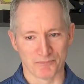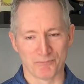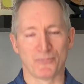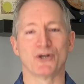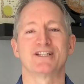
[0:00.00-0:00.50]

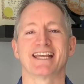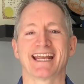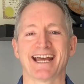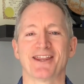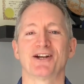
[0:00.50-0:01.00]
put
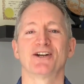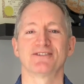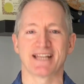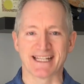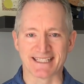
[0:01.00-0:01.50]
together,
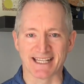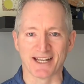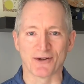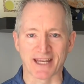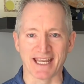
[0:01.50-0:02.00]
and
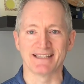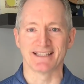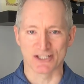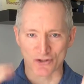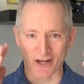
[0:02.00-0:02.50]
said, okay,
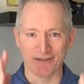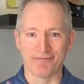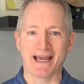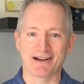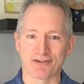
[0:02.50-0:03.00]
let's drive
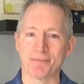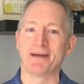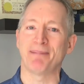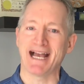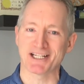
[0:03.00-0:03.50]
back from my
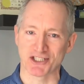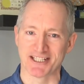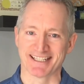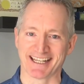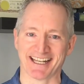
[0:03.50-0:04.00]

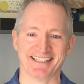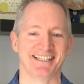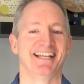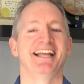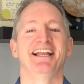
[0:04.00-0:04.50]
passions again.
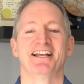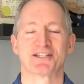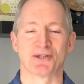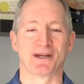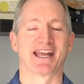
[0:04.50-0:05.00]

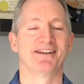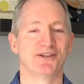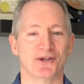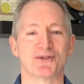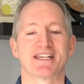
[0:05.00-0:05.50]
So again,
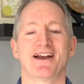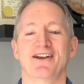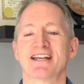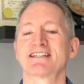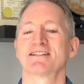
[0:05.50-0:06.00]
those
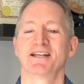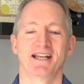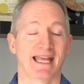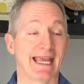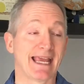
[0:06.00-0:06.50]
areas,
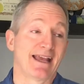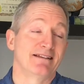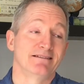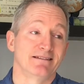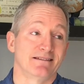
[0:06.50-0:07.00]

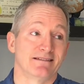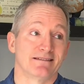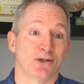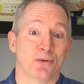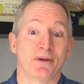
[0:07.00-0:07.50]
and
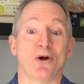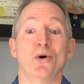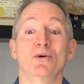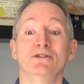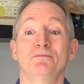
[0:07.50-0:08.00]
lo and
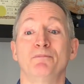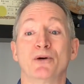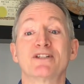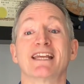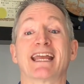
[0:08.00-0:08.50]
behold,
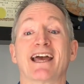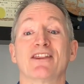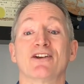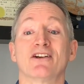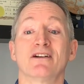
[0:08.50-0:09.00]
put
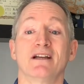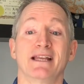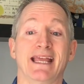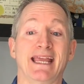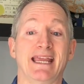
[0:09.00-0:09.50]
together
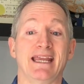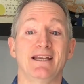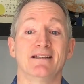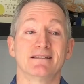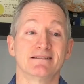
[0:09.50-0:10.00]
a,